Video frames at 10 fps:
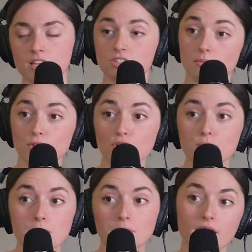Some other
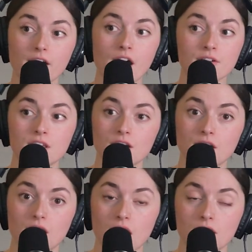people are out
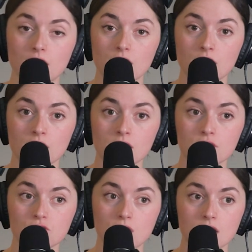here and they're
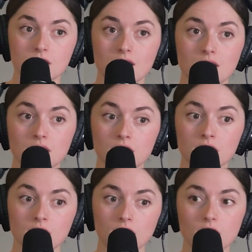chasing
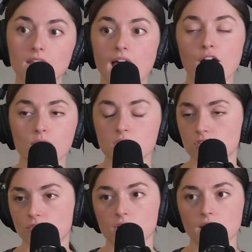the hours
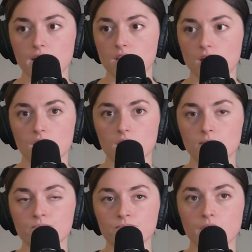for
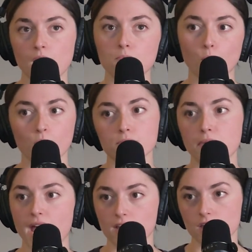a board
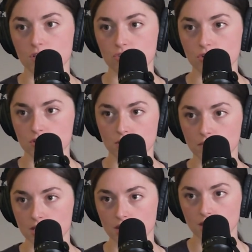package or
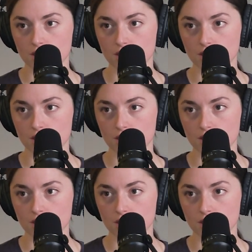something like